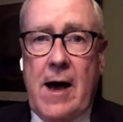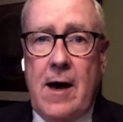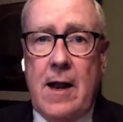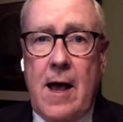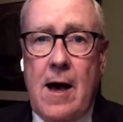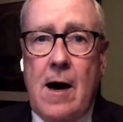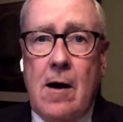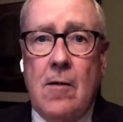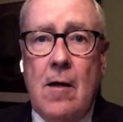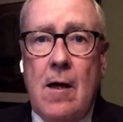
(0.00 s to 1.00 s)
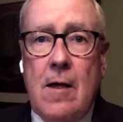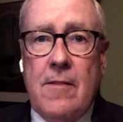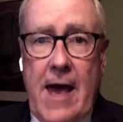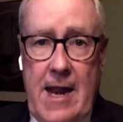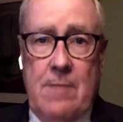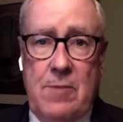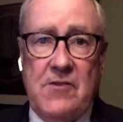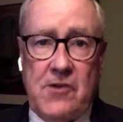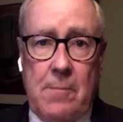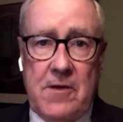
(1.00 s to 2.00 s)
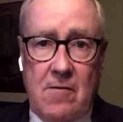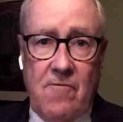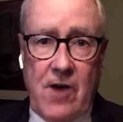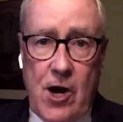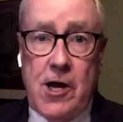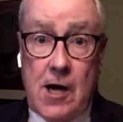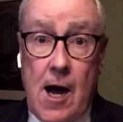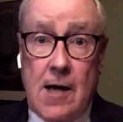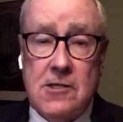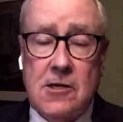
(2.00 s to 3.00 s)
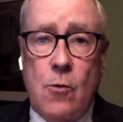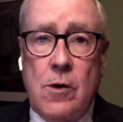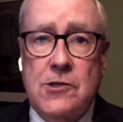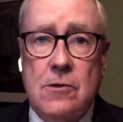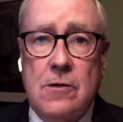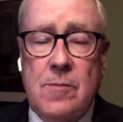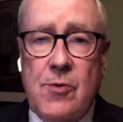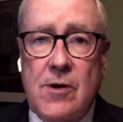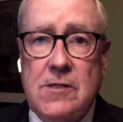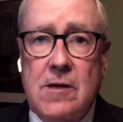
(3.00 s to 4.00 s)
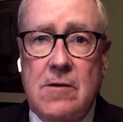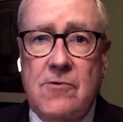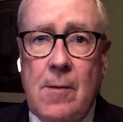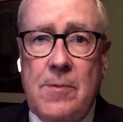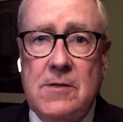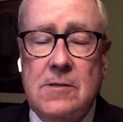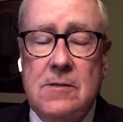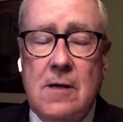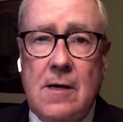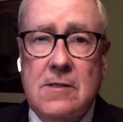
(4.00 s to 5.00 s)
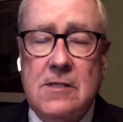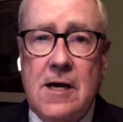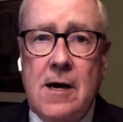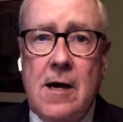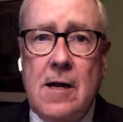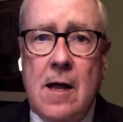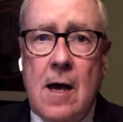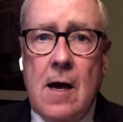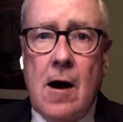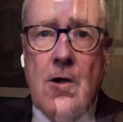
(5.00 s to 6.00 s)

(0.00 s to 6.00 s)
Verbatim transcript: about how that had been something very consequential that President Trump has has done.